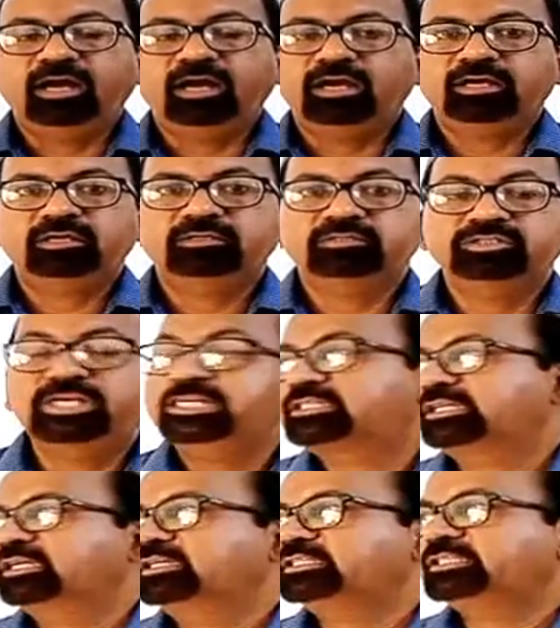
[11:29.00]
just
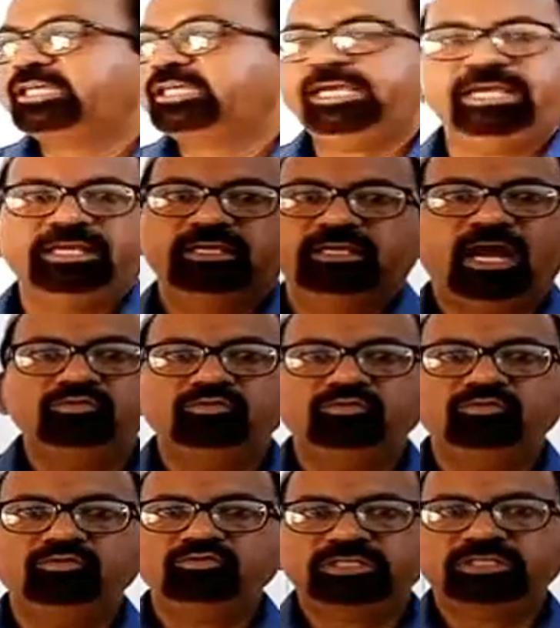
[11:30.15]
see outside
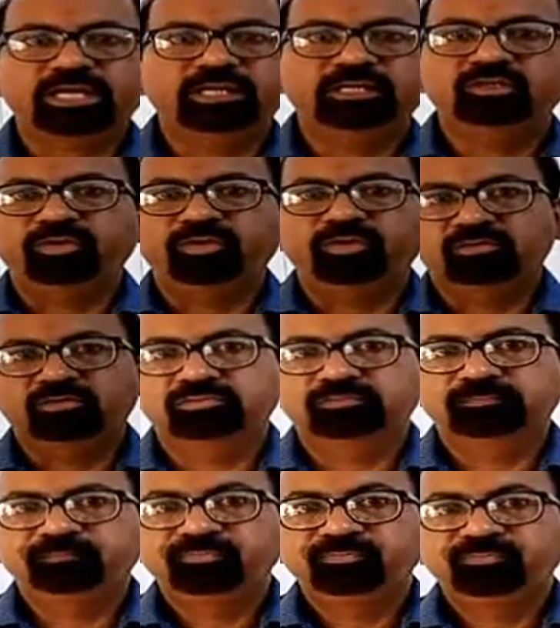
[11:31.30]
your window, if
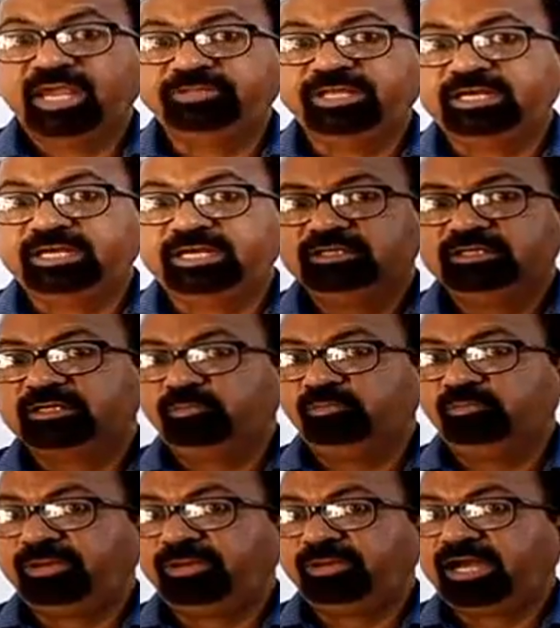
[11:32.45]
there are some
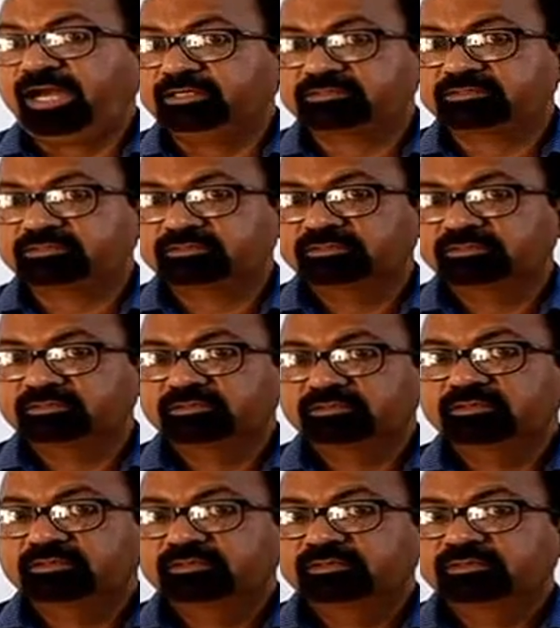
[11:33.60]
plants,
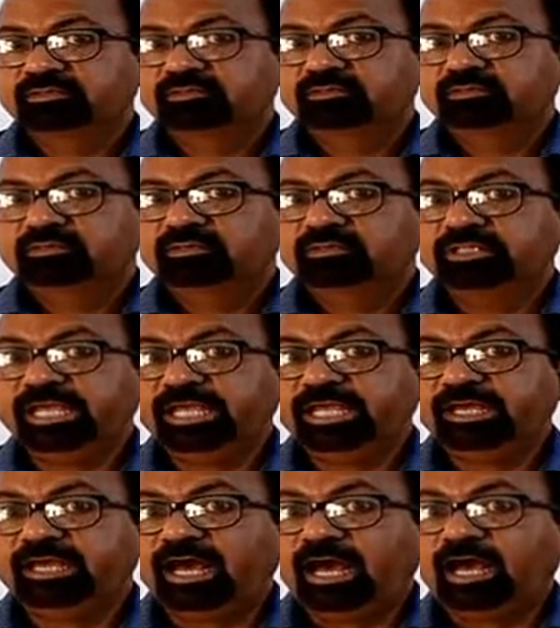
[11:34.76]
they are
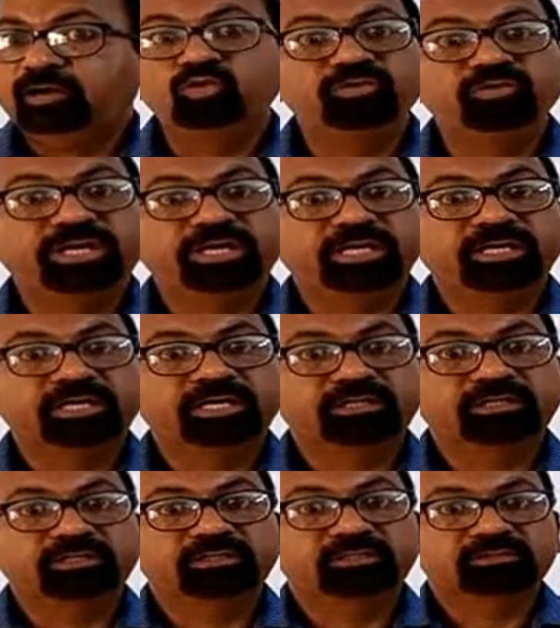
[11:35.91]
moving.
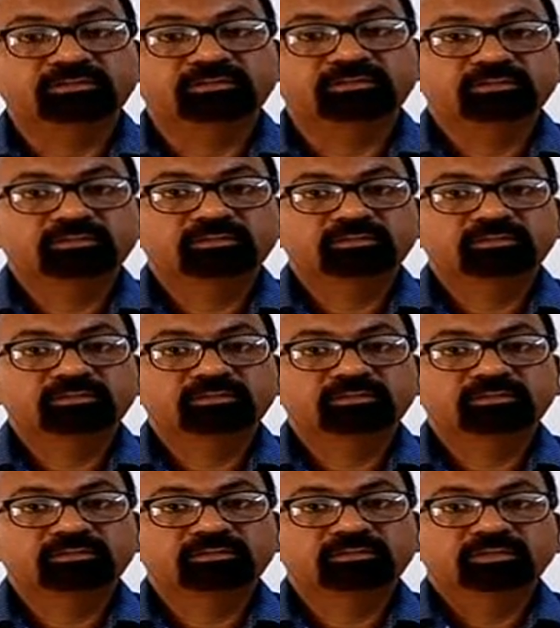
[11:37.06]
They are
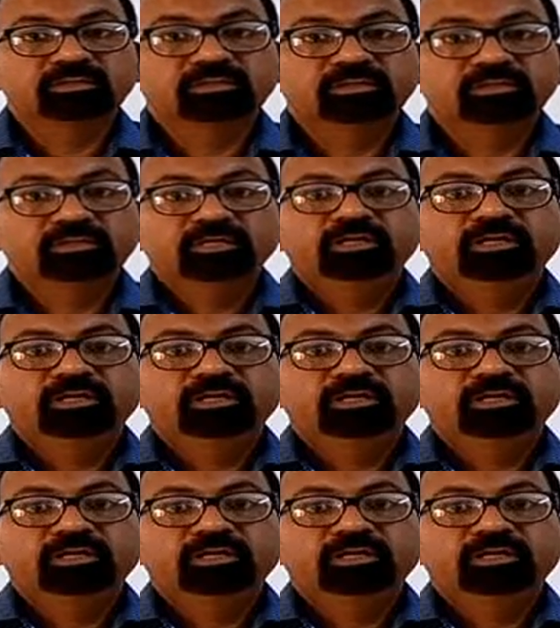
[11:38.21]
moving.